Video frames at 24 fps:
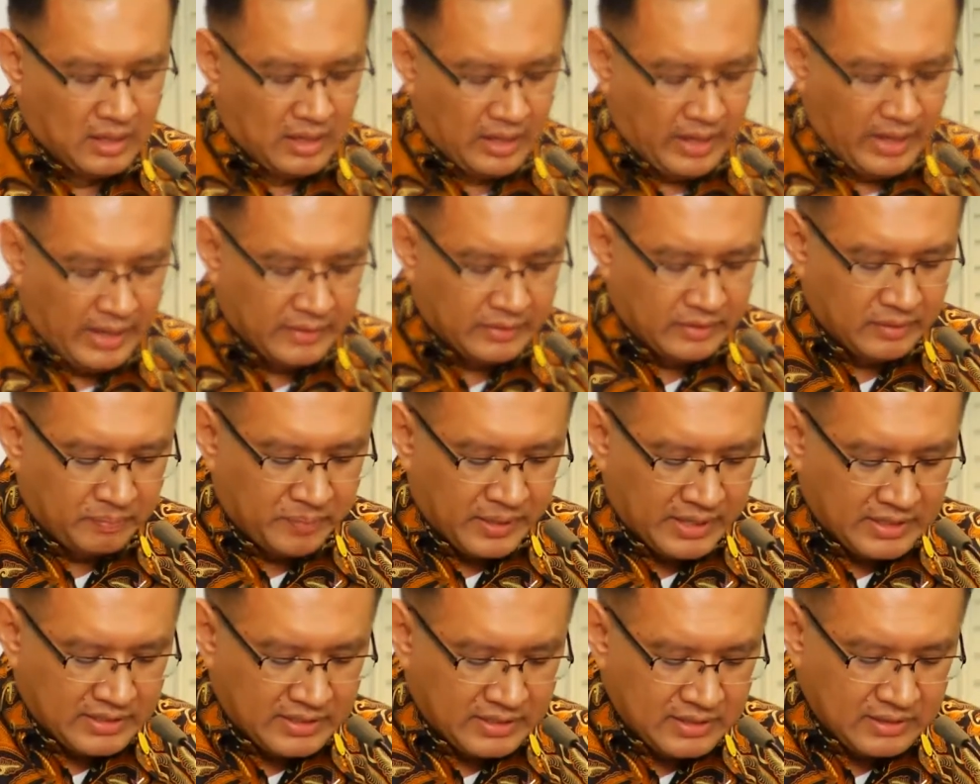At the
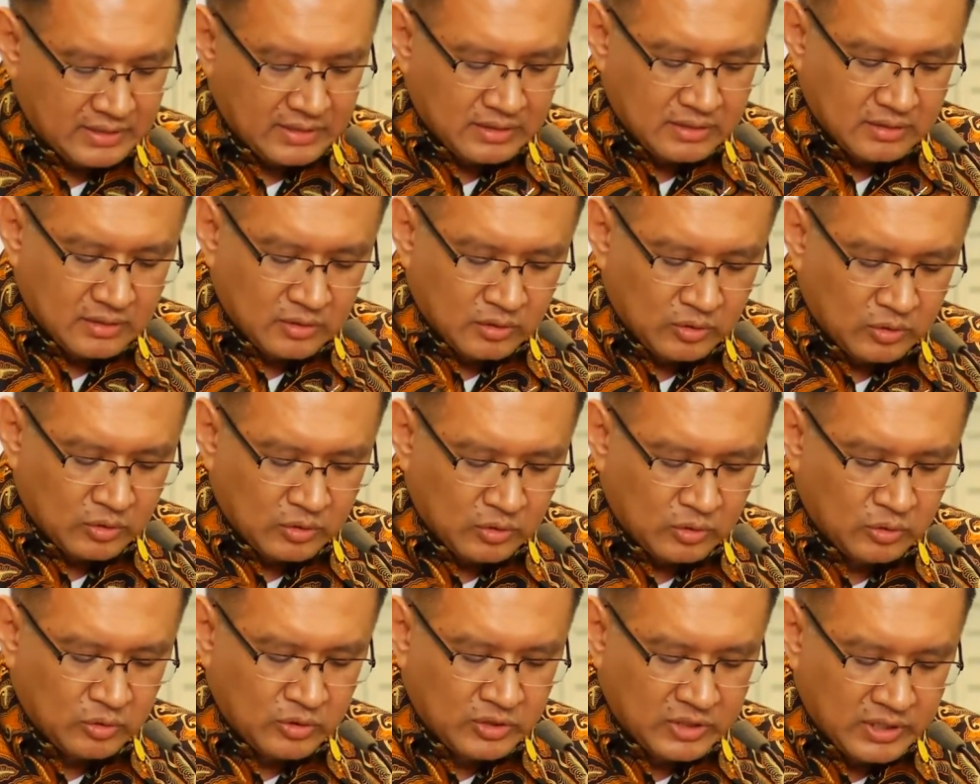present,
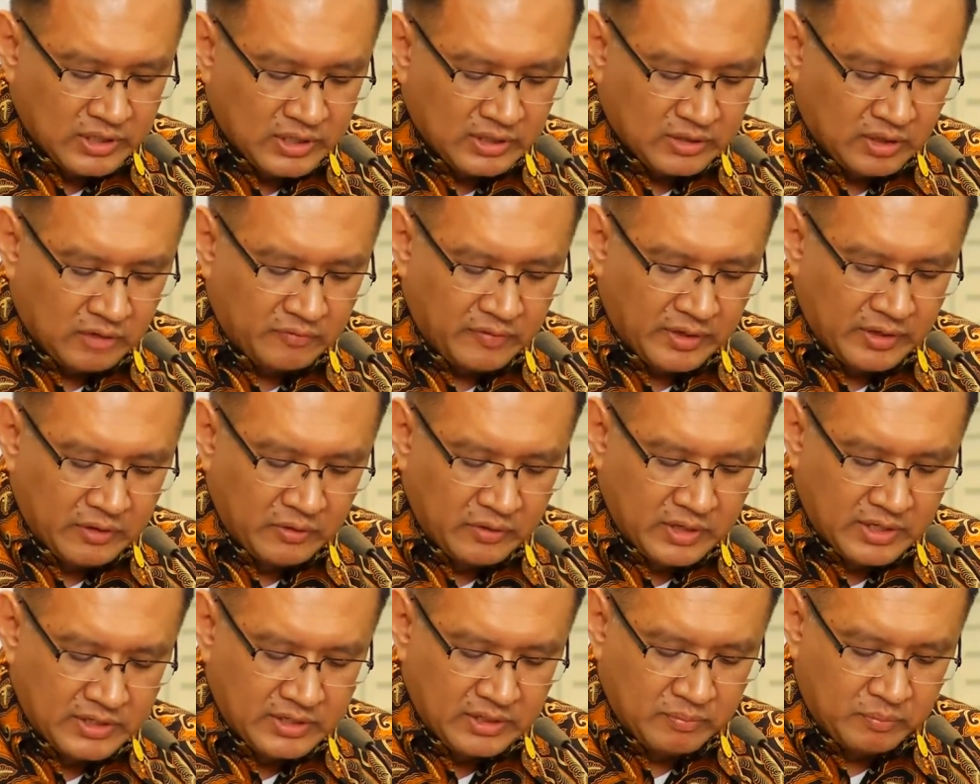two-thirds of
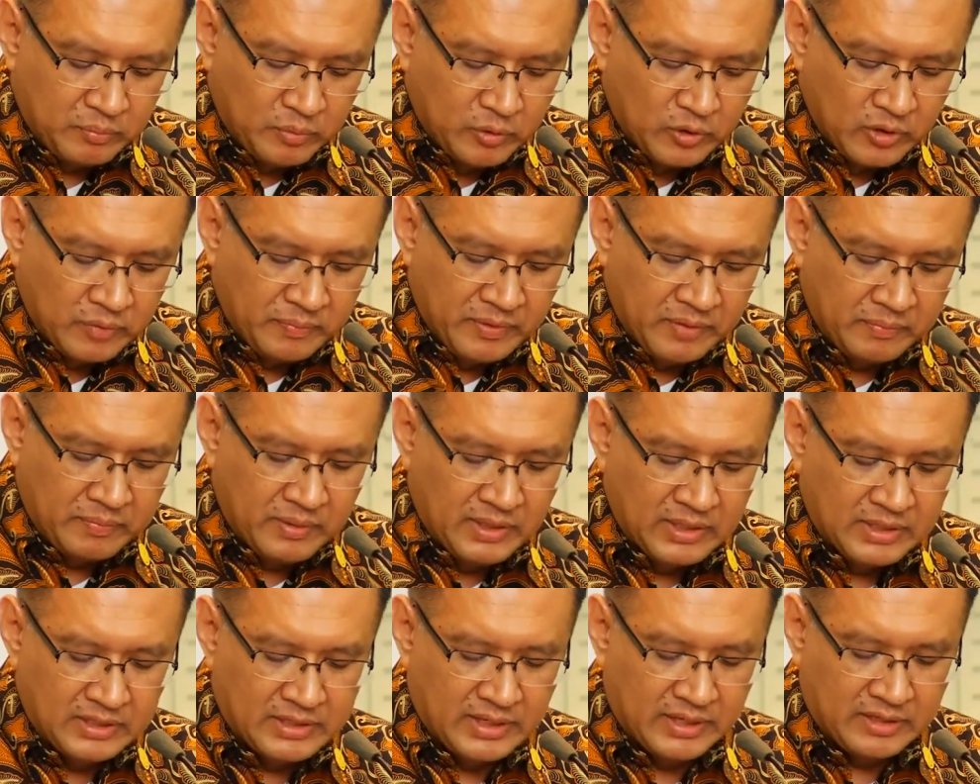Indonesian poor
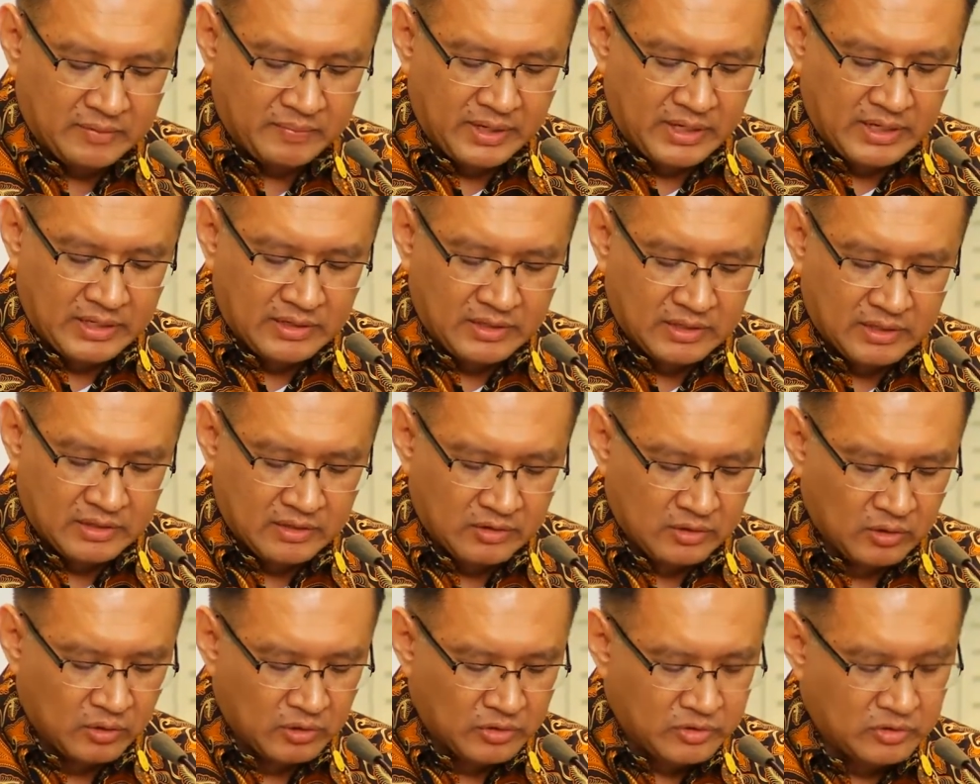people's expenditure
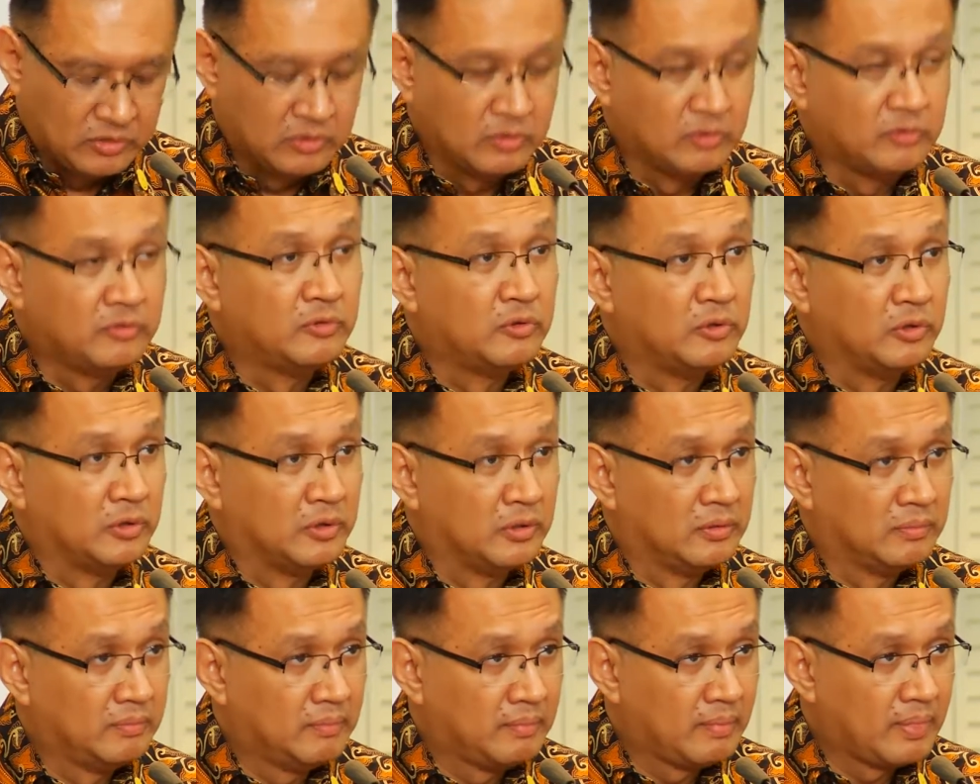goes to food.
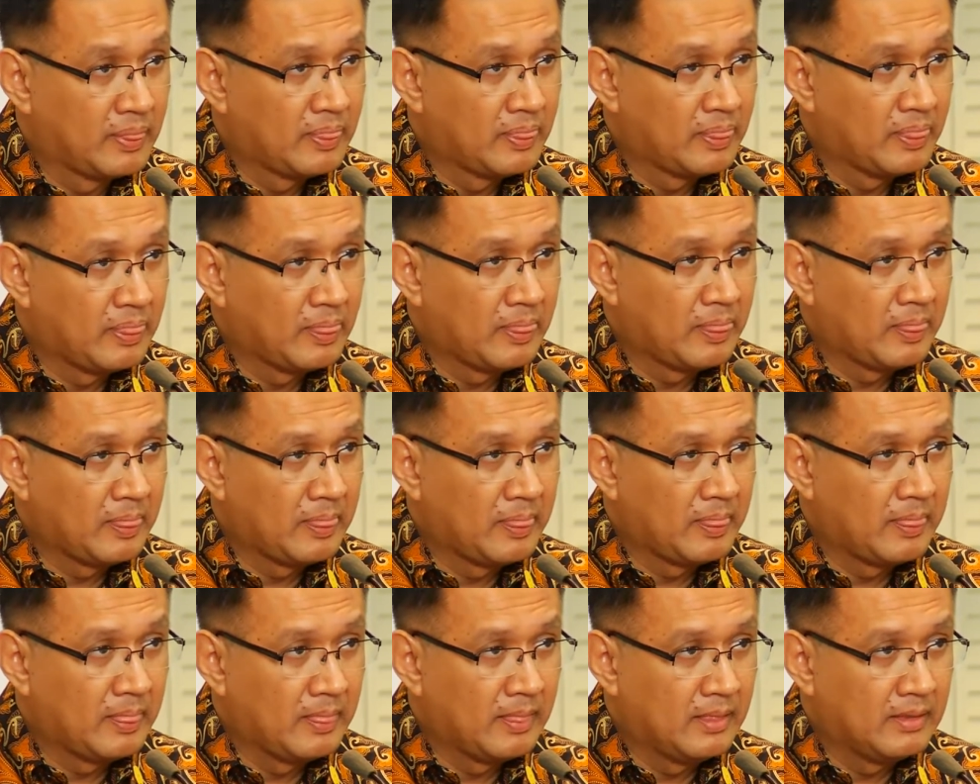
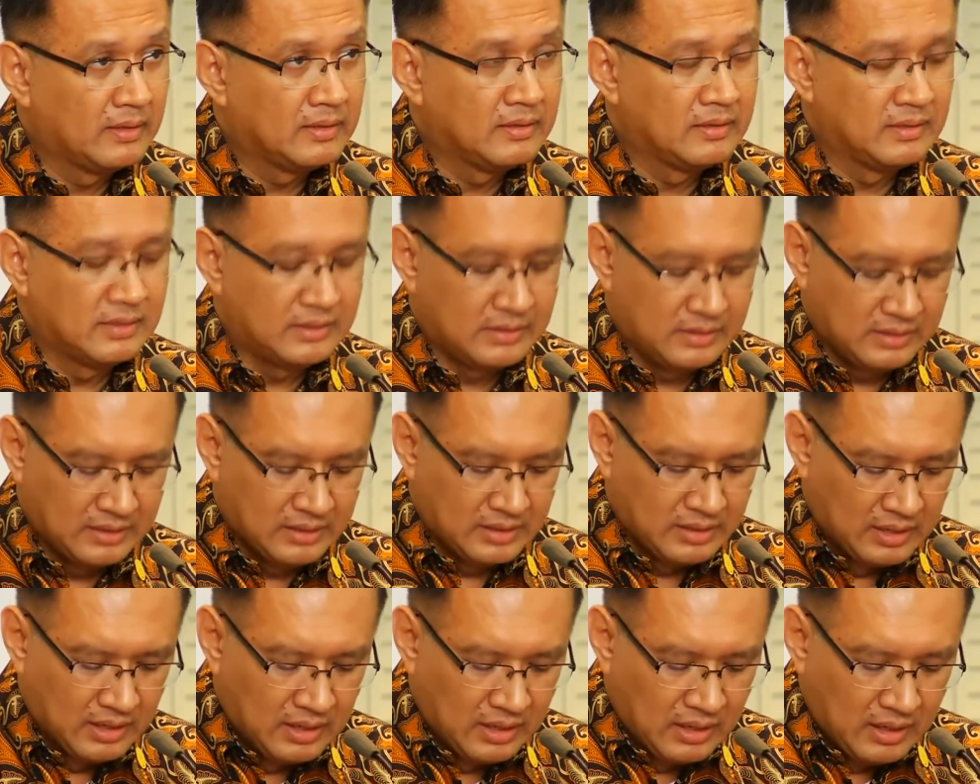See?
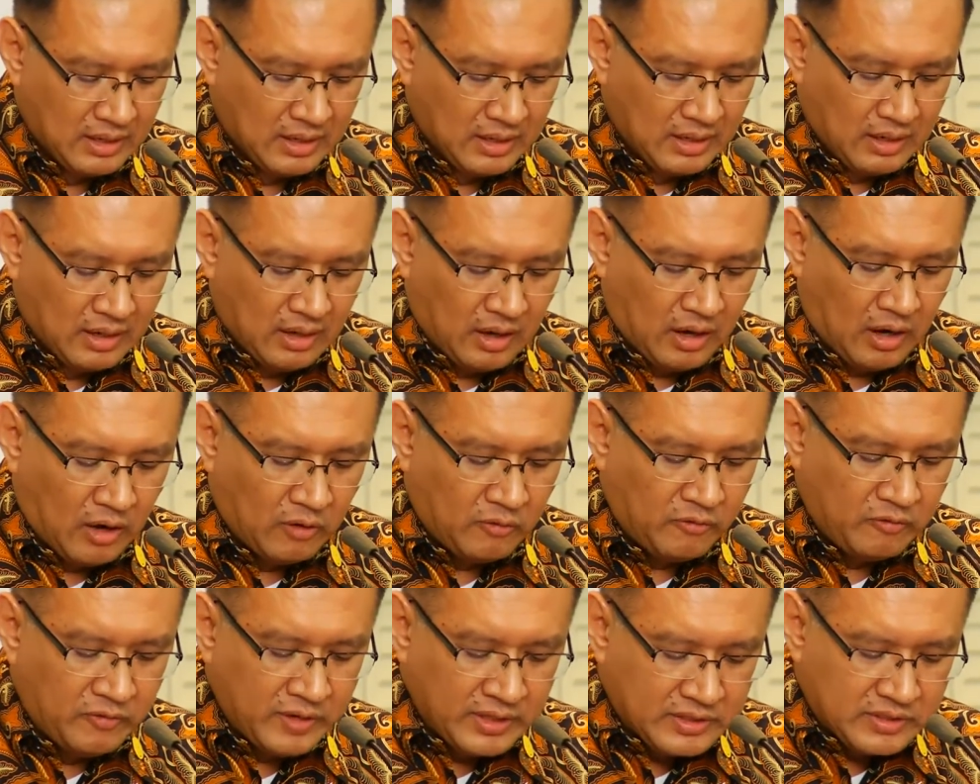
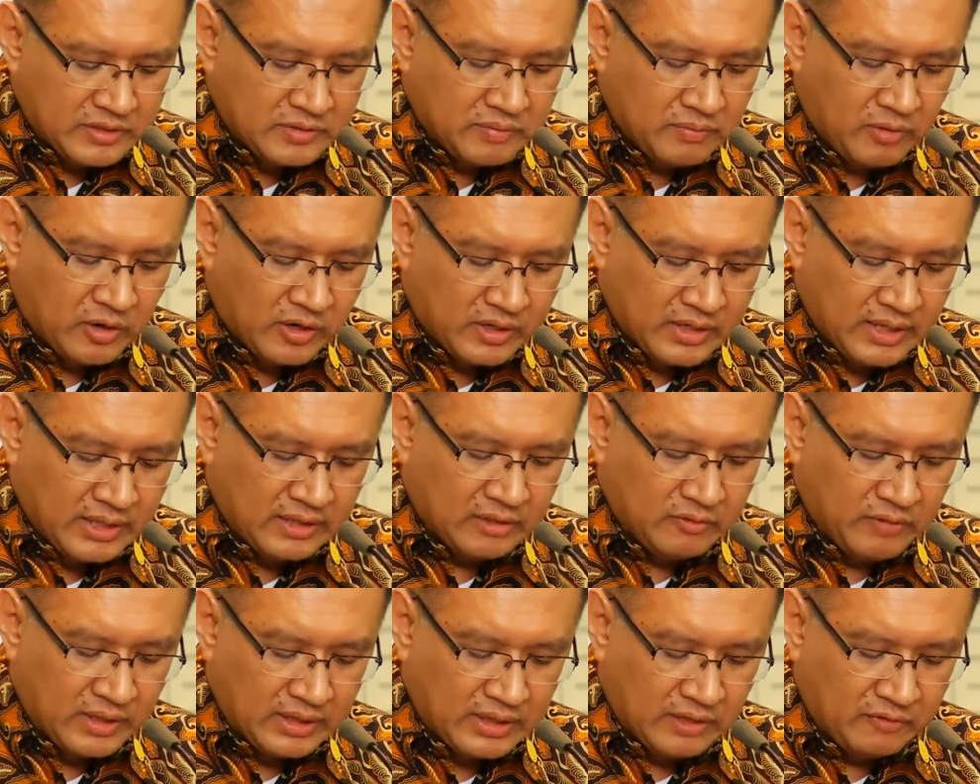Of which more than
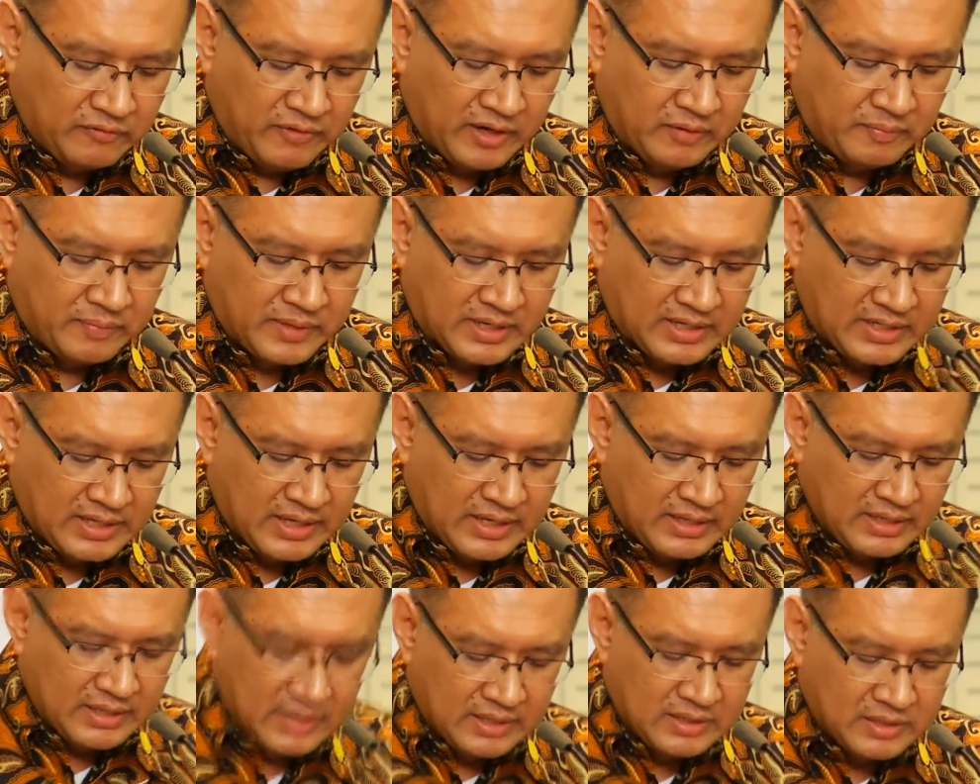
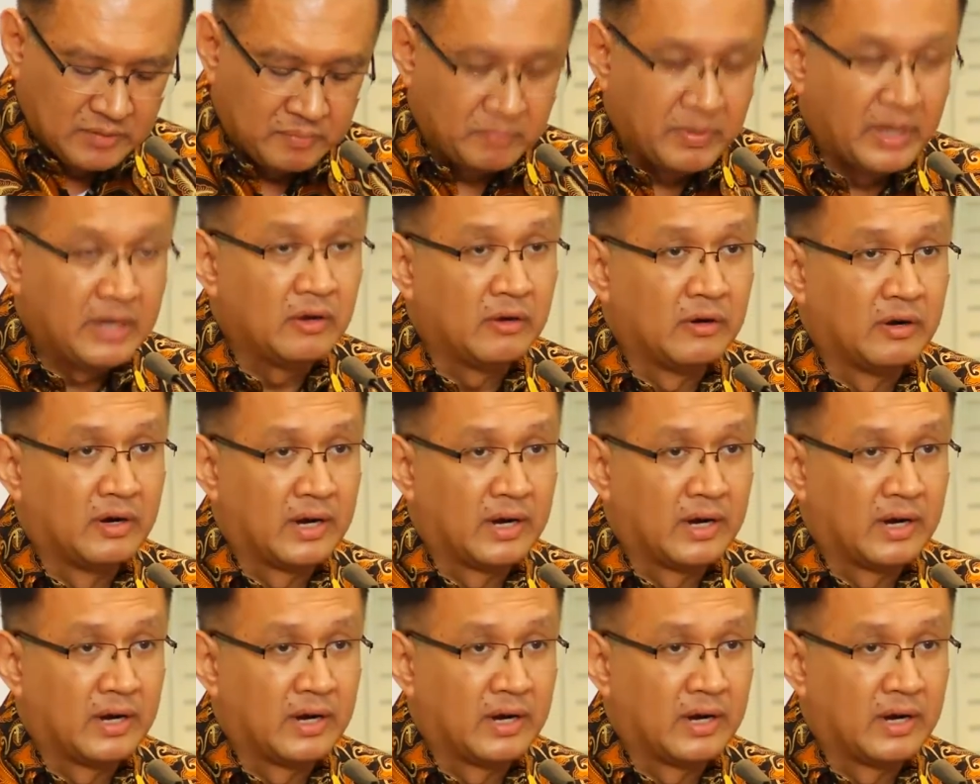25% is spent on